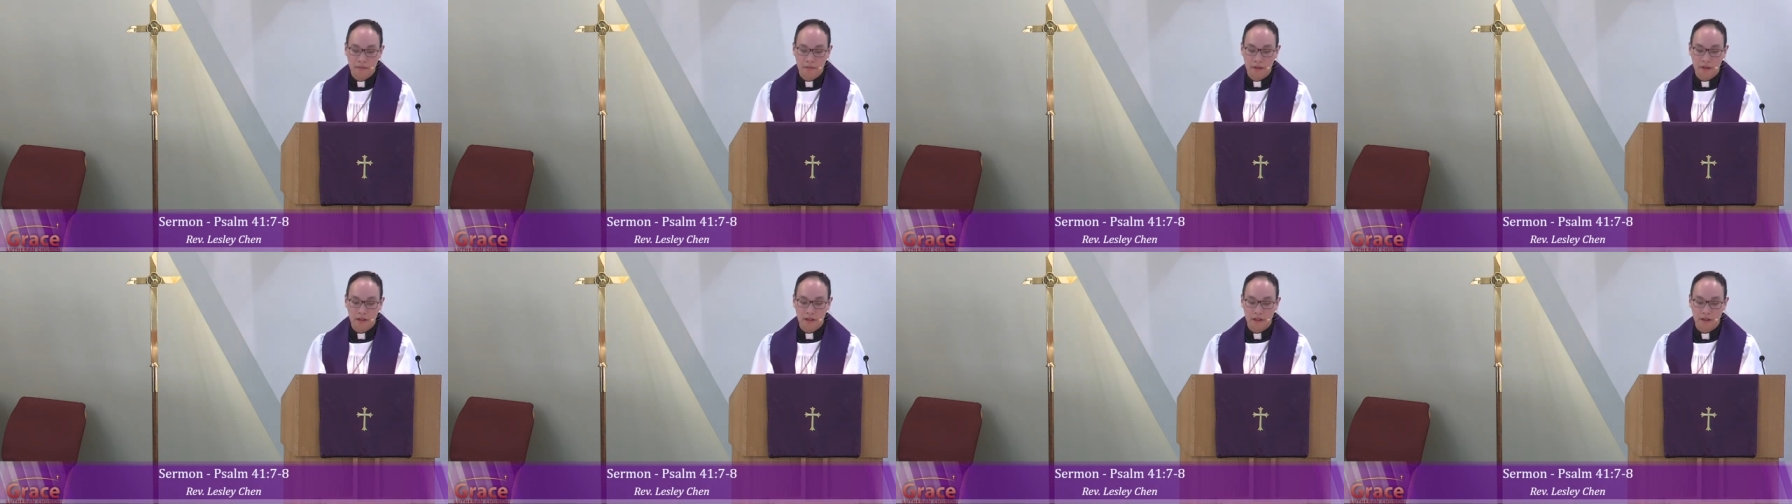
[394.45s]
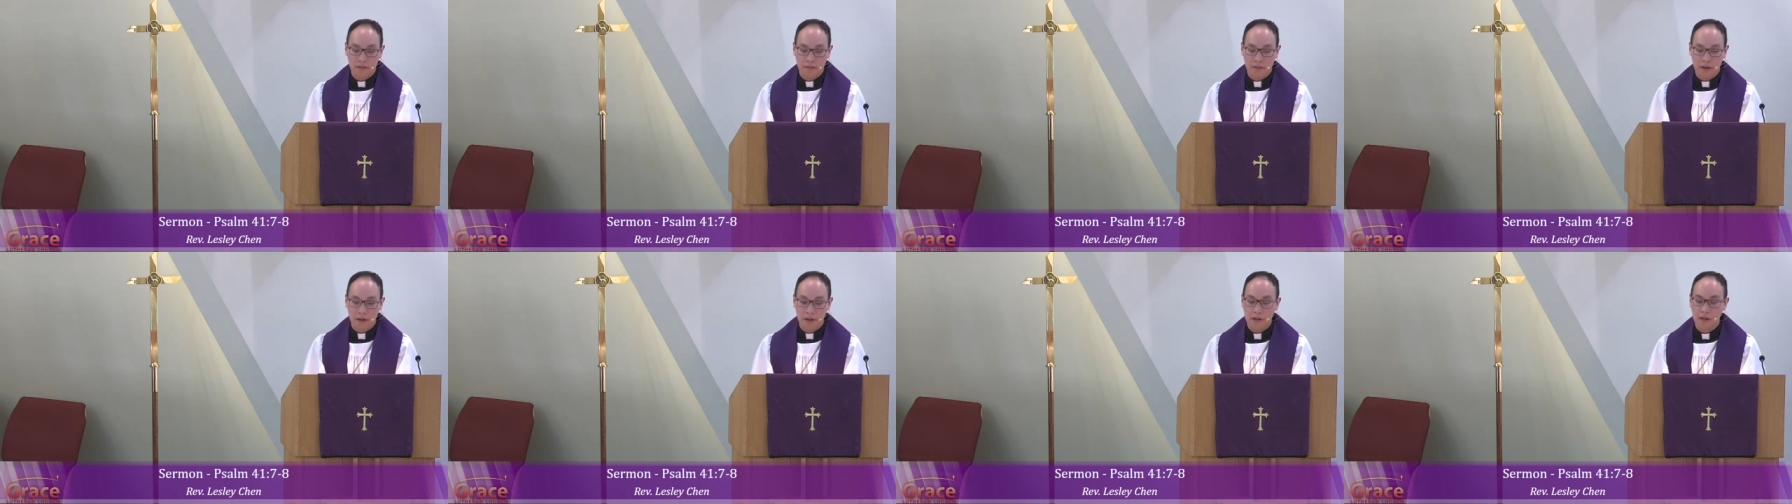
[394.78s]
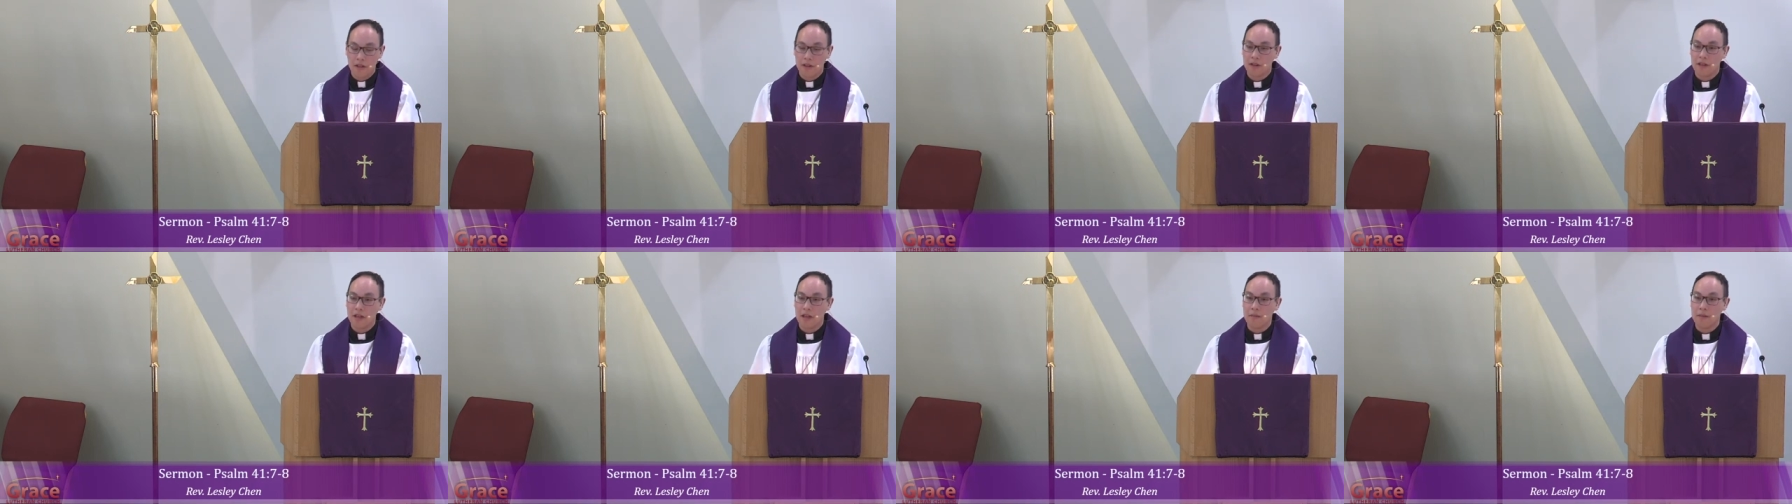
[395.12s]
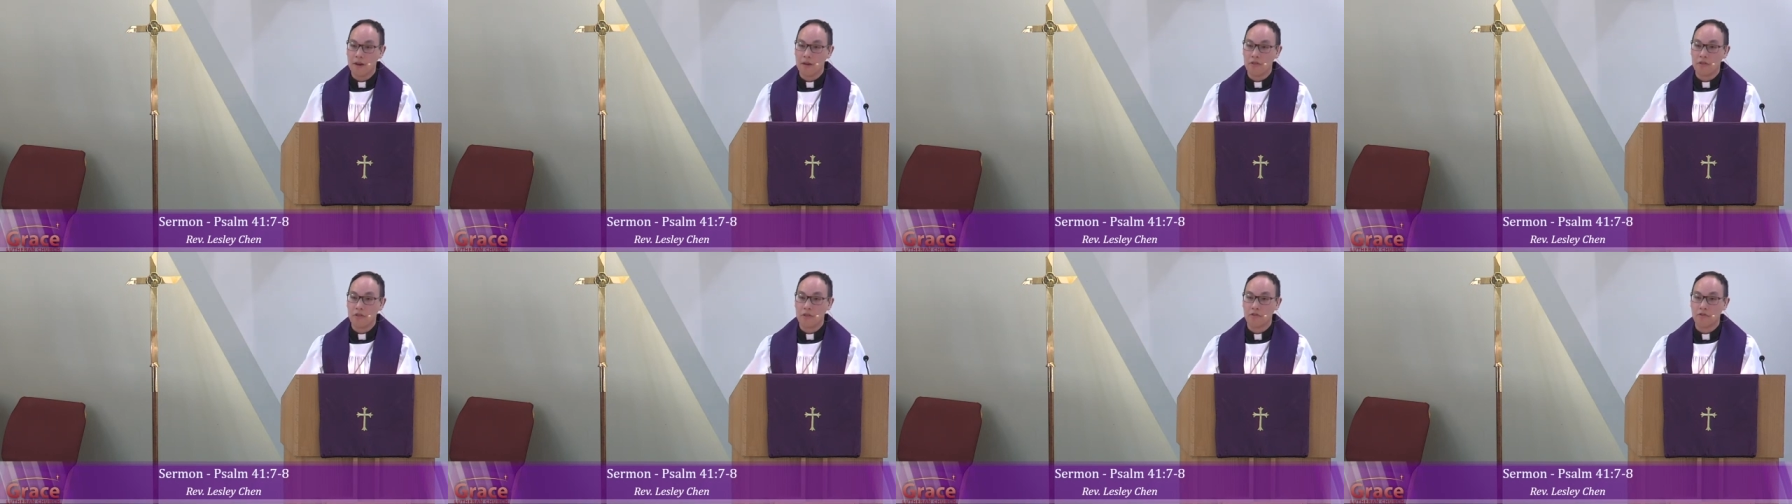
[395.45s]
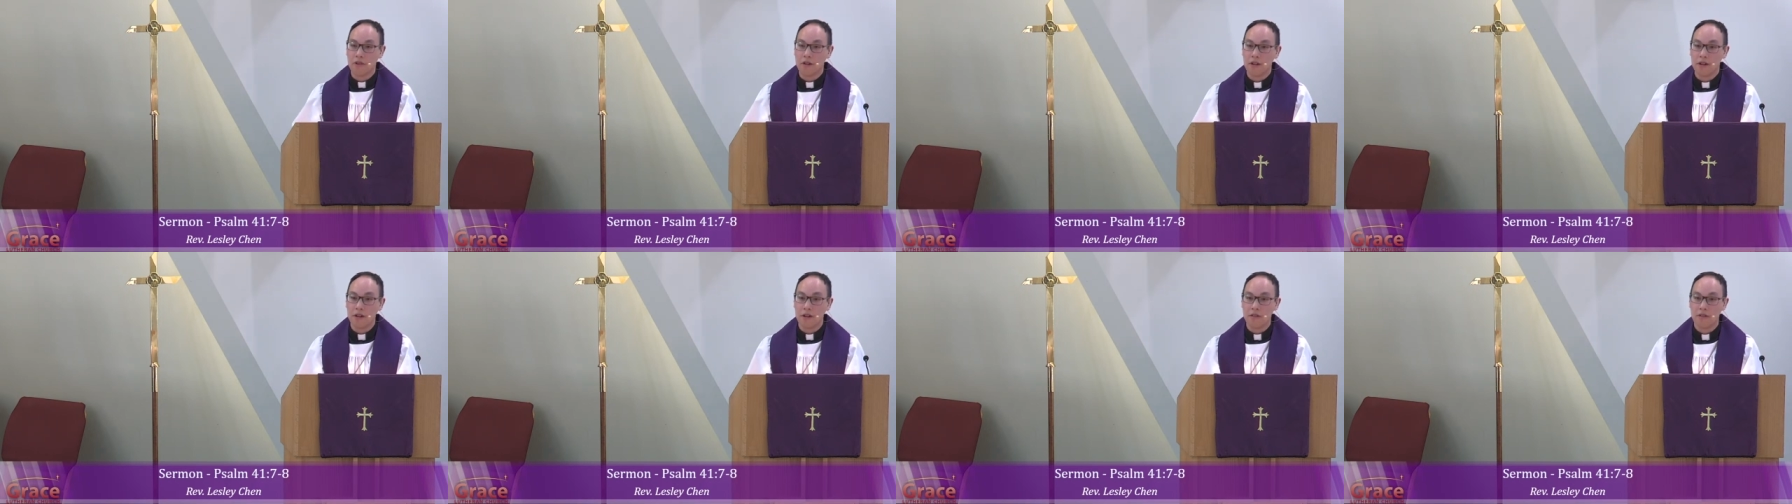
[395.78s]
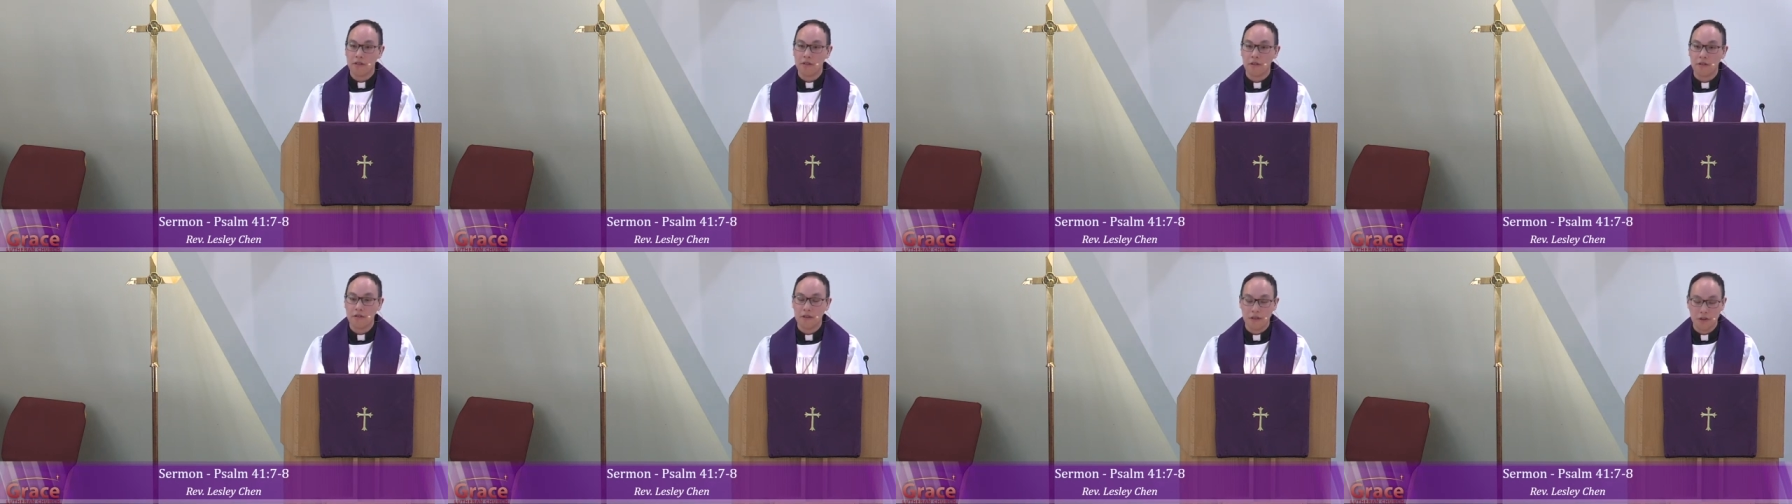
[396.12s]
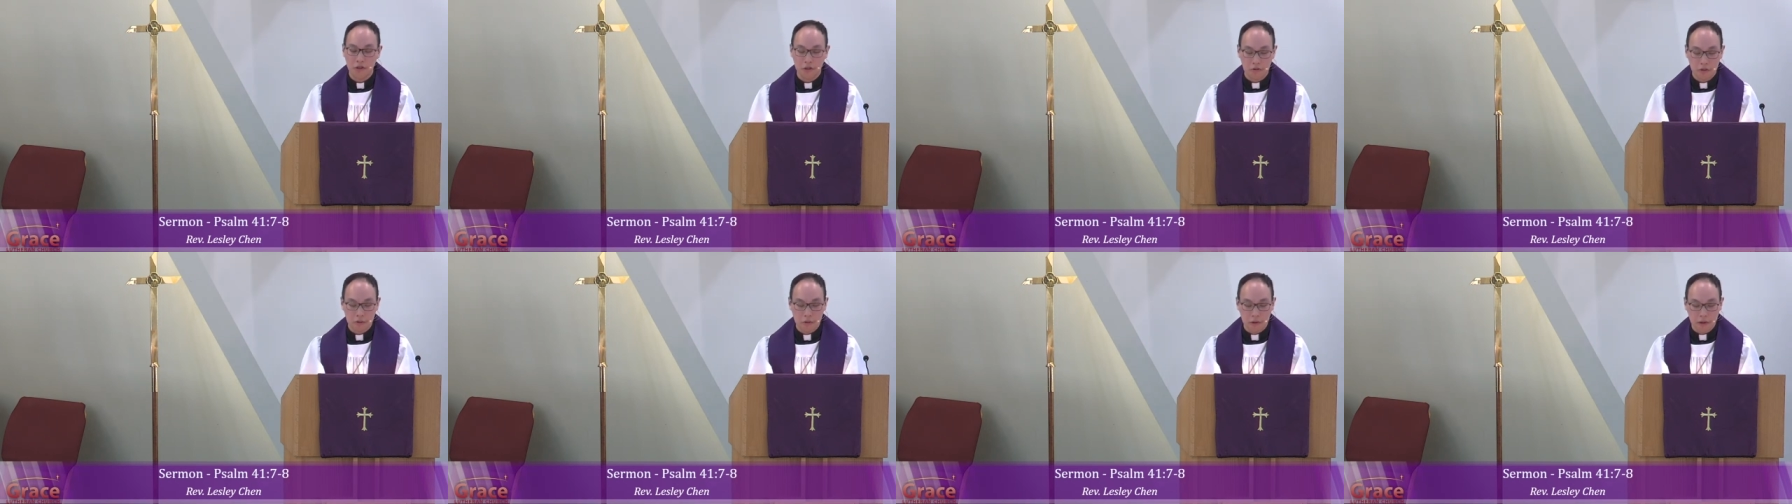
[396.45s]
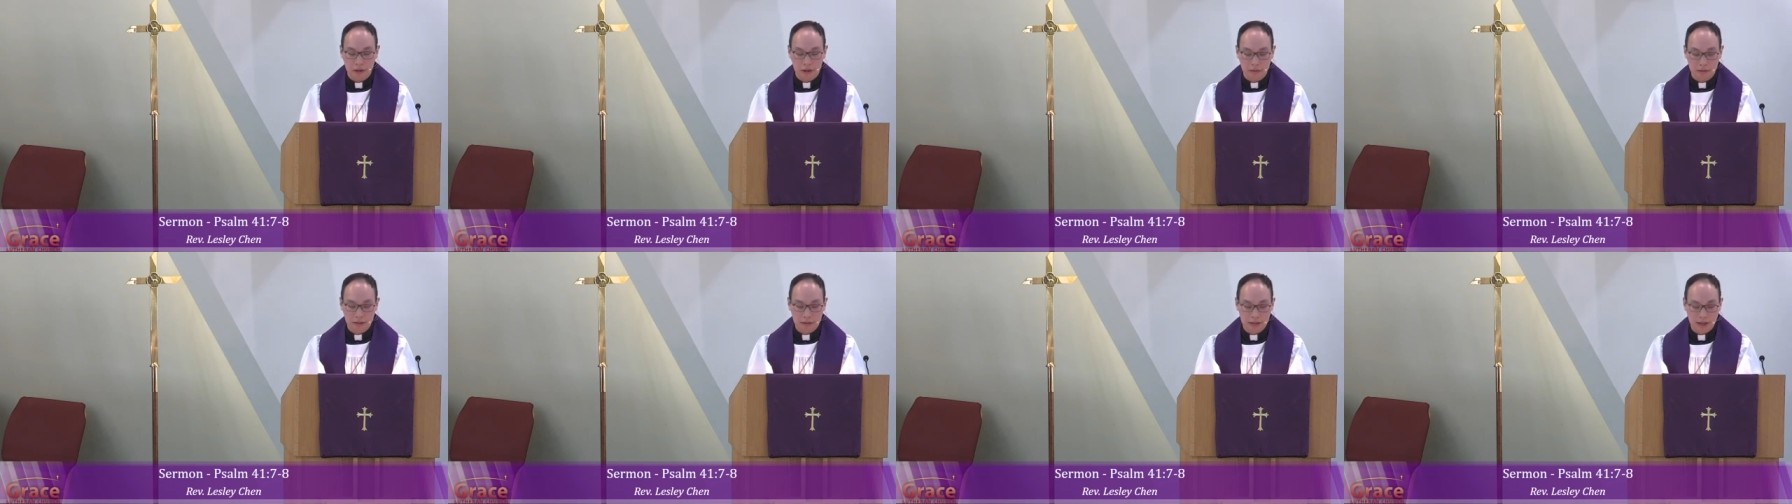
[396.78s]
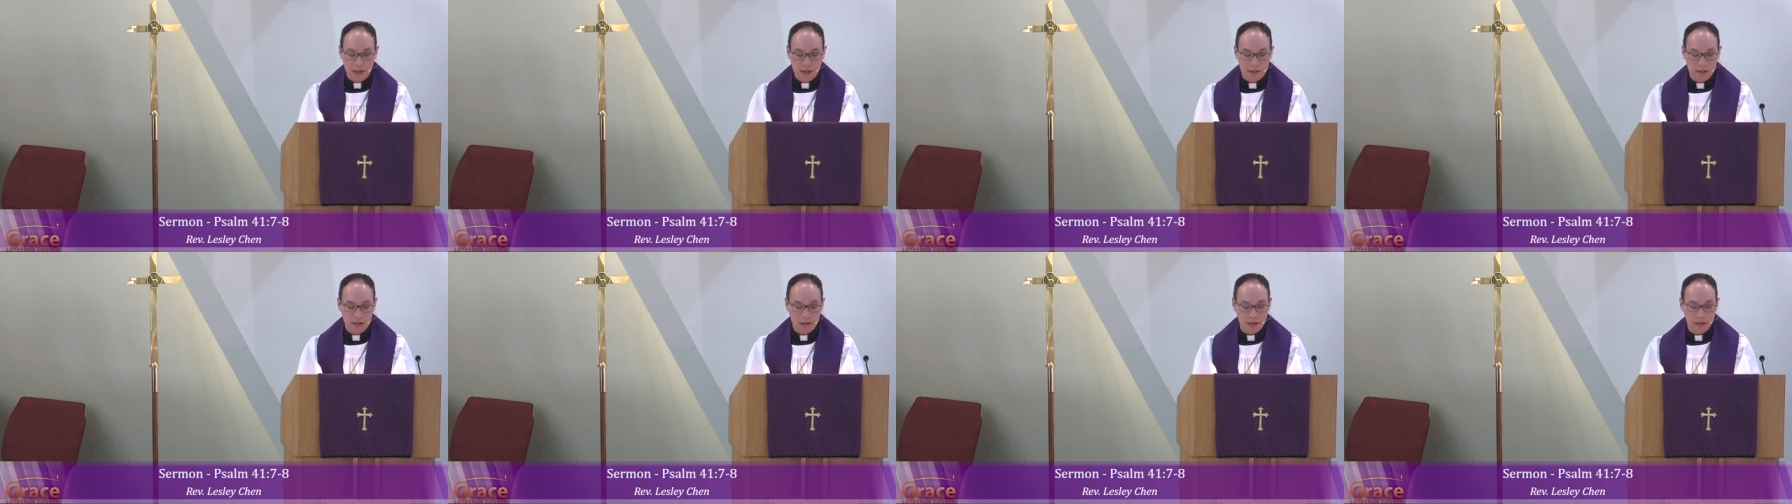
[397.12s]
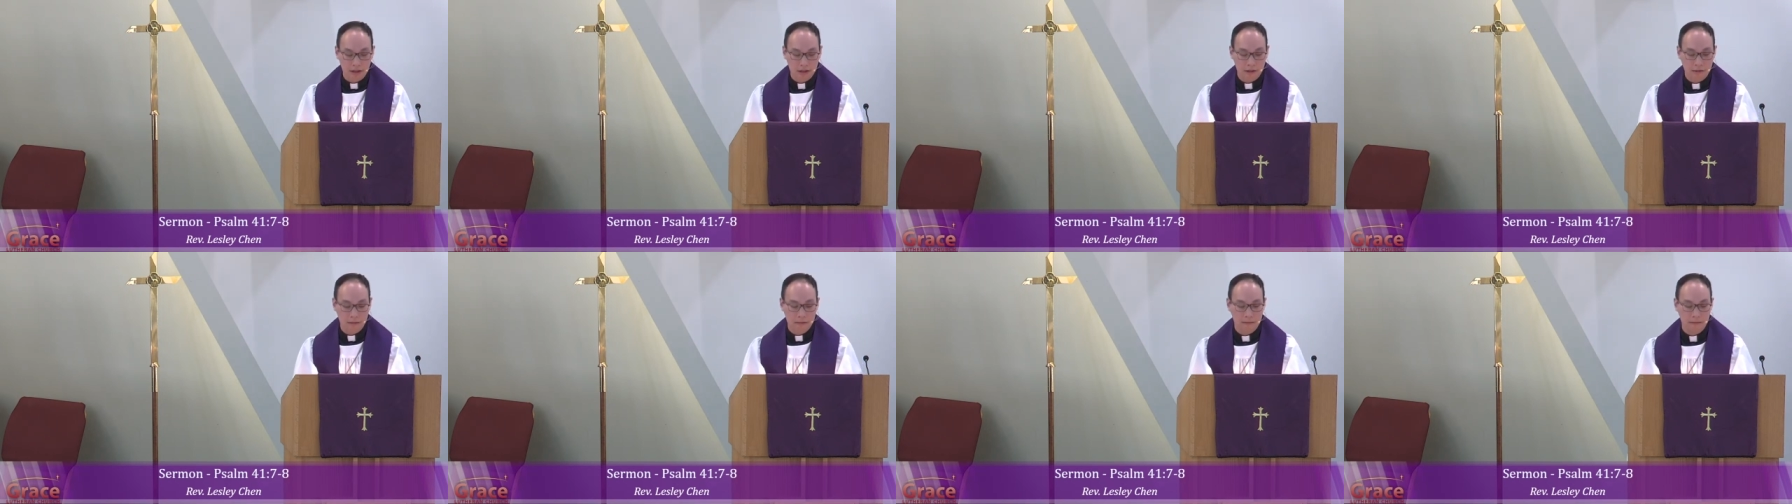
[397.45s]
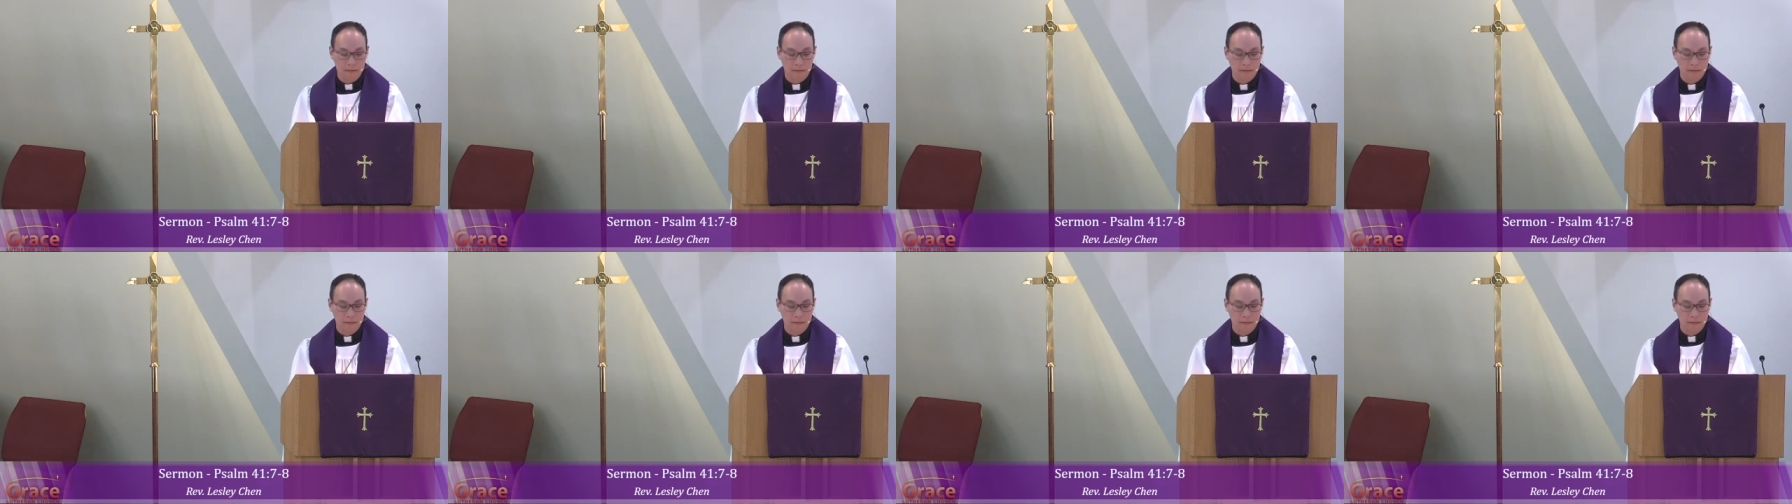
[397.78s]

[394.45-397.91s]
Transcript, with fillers: The head monk came out to greet us because he knew we were coming that day.